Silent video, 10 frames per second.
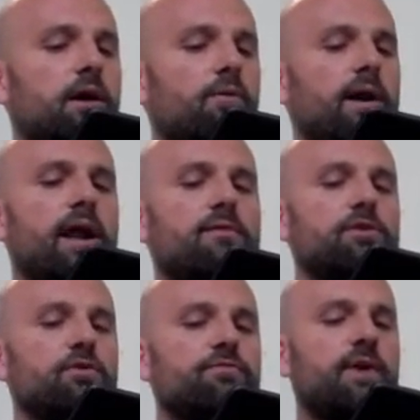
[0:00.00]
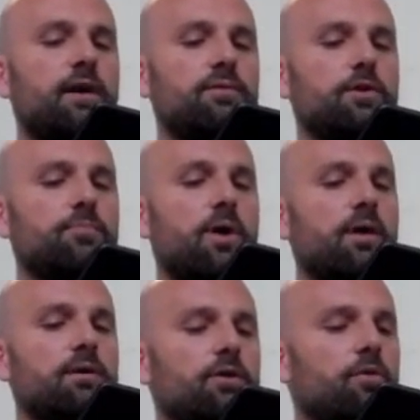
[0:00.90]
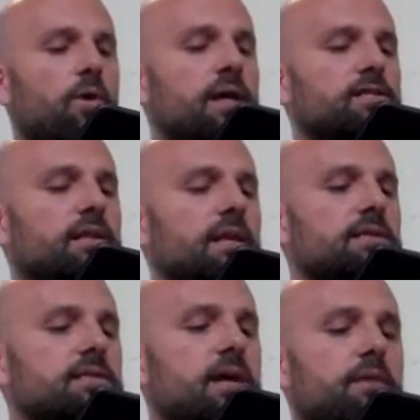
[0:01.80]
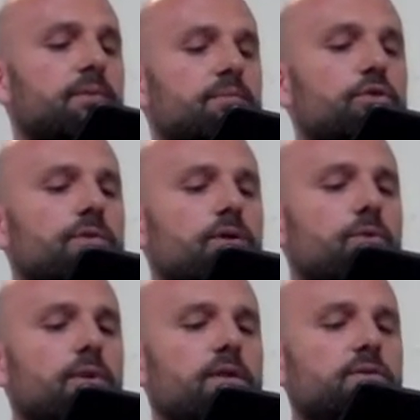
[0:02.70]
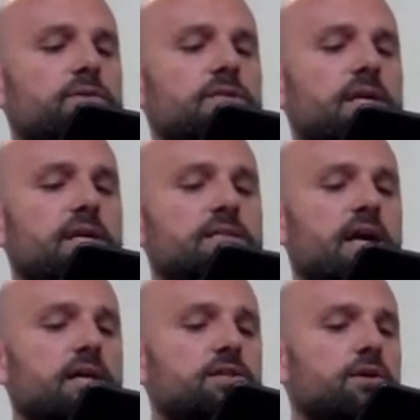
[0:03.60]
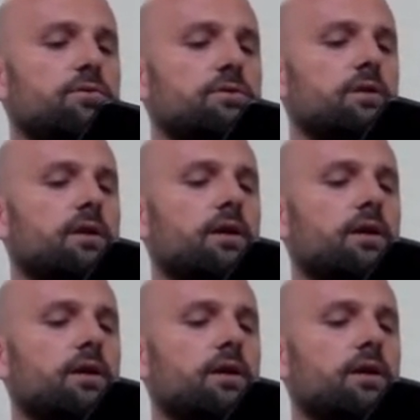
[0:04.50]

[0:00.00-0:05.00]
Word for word: Right after you fight with your partner or watch the latest zombie movie or one of those CSI shows,